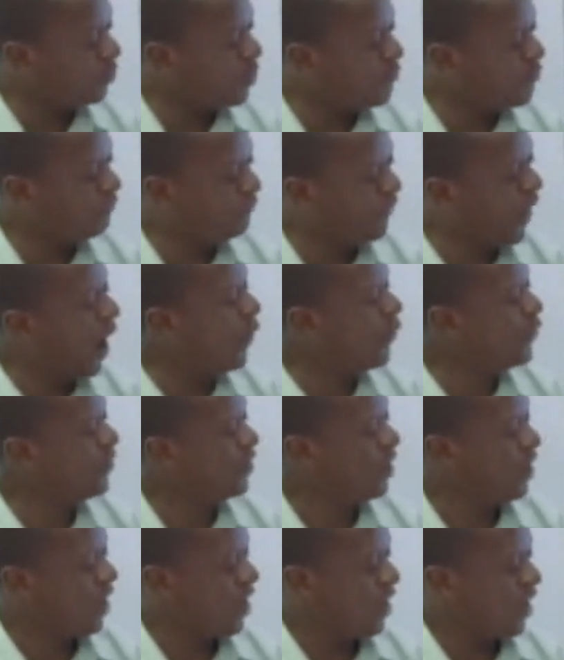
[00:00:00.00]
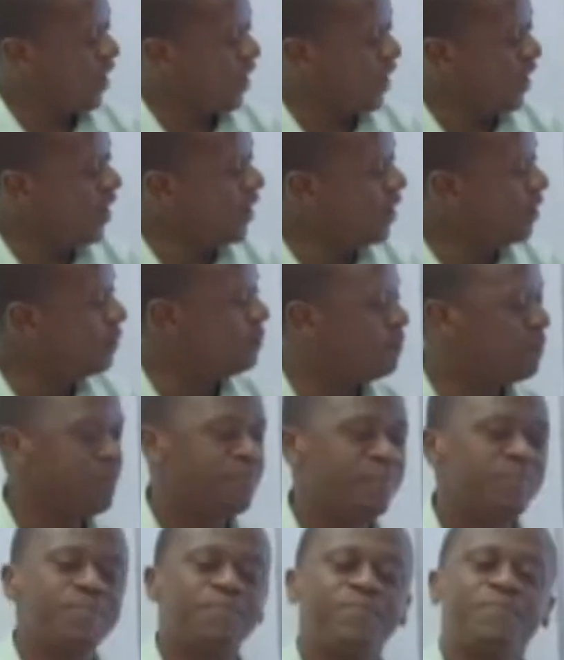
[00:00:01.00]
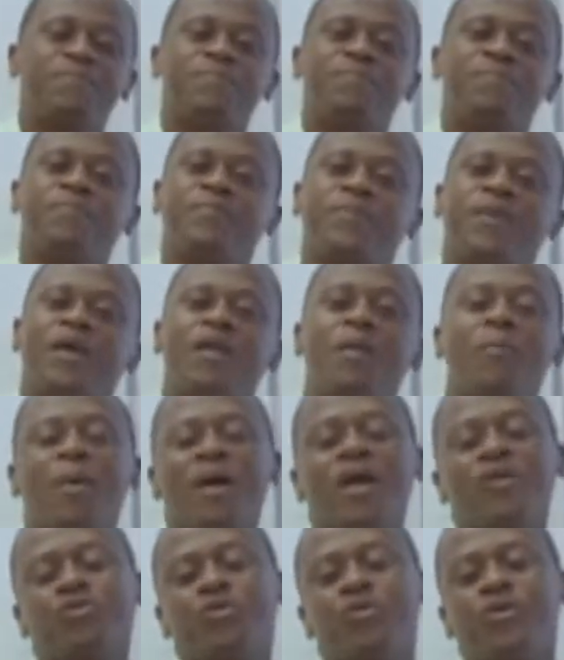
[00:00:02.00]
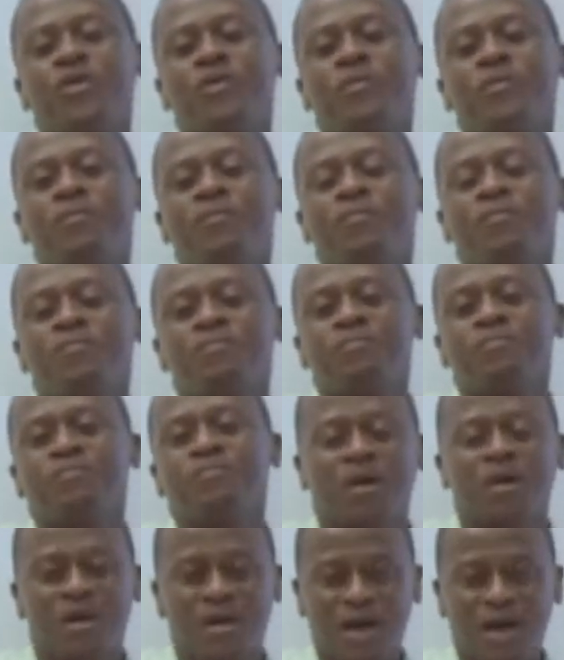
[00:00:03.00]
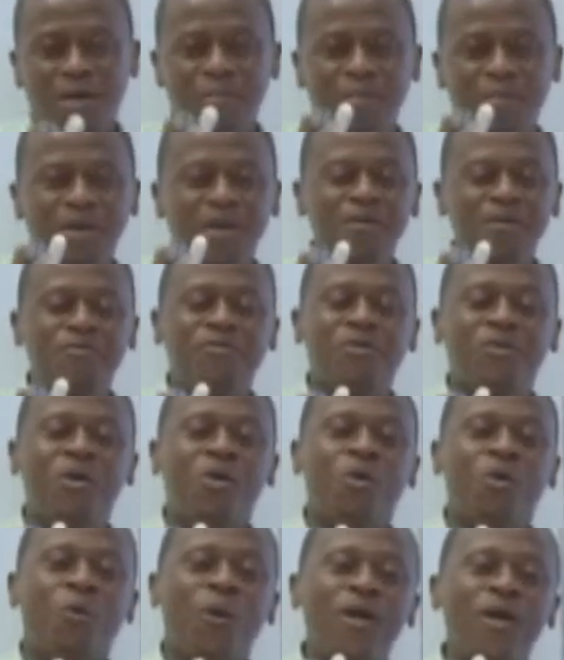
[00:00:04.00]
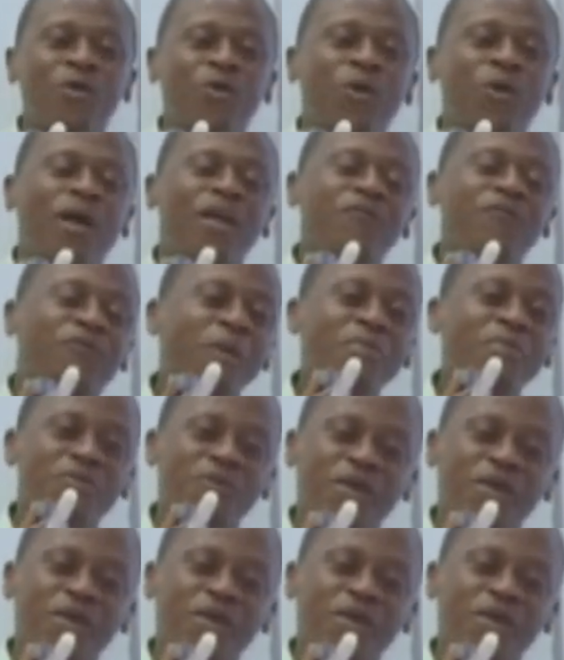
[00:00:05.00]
to be found in laboratory. I believe when you were in Form